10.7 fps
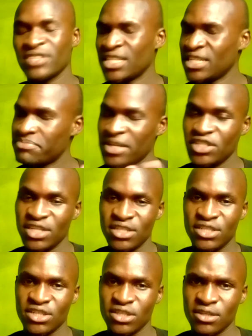this
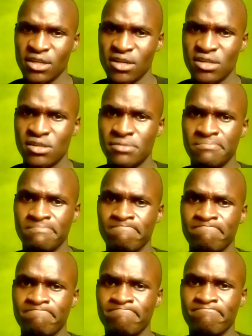patient um,
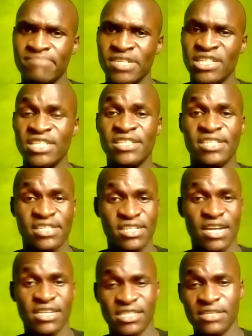needs
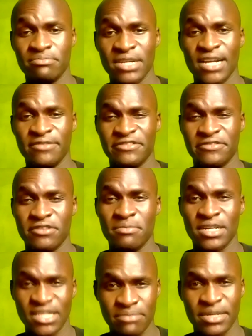another blood from
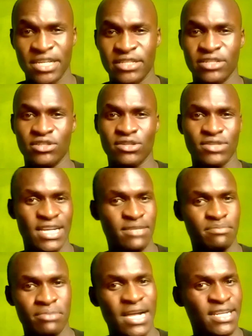another person. So
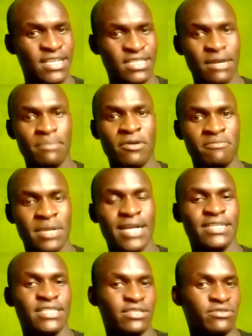that type of
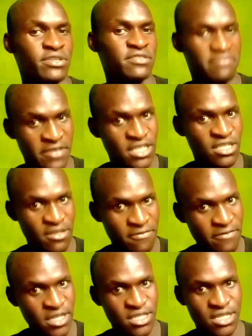blood is
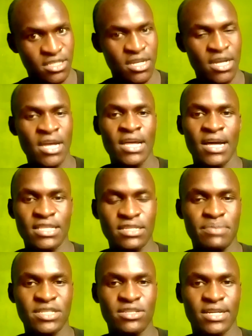infected. This
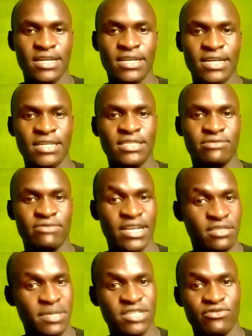person can get,
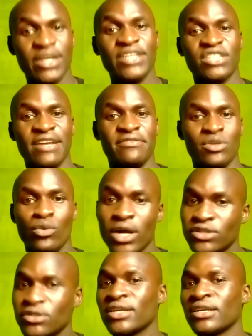especially HIV. We
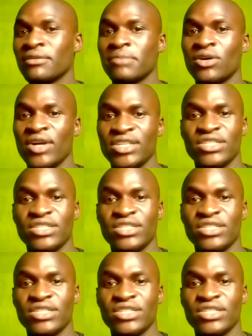are talking about